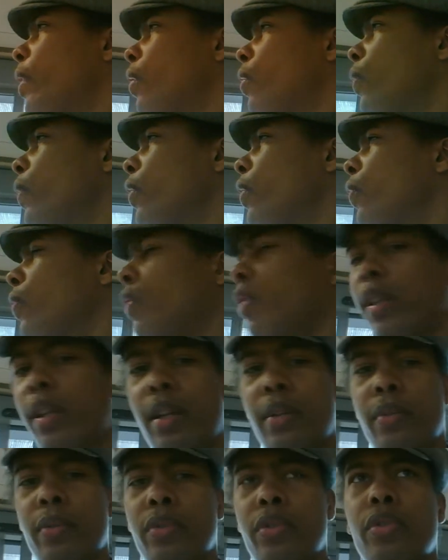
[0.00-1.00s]
I'm going to the
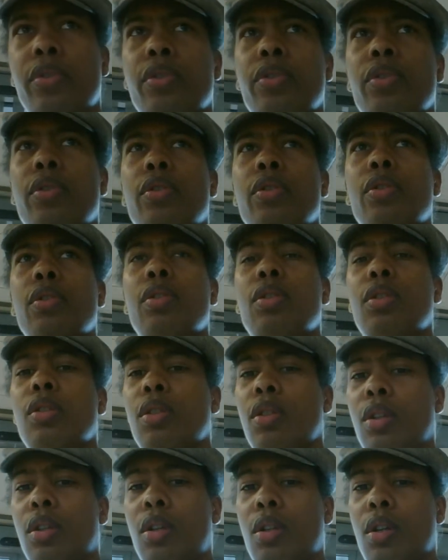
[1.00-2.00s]
lounge.
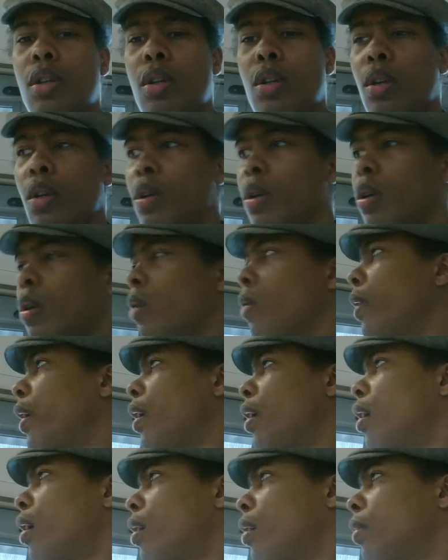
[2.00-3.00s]

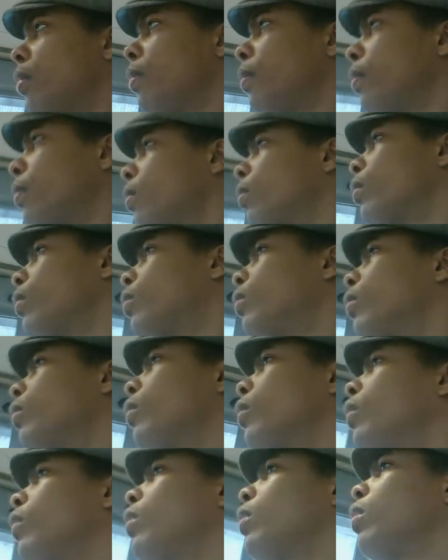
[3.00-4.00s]
Well,
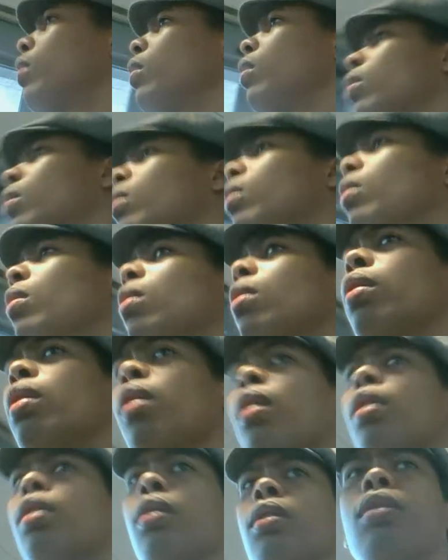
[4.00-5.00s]
hold
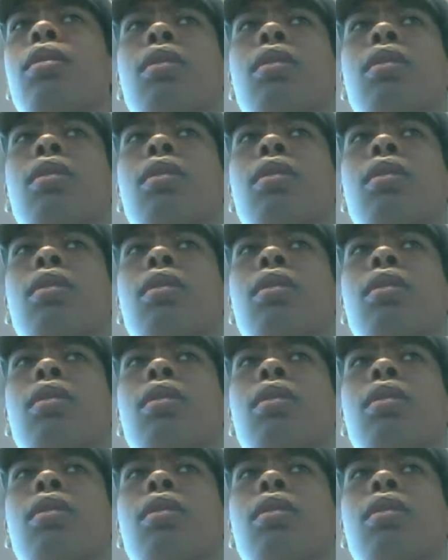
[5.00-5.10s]
on.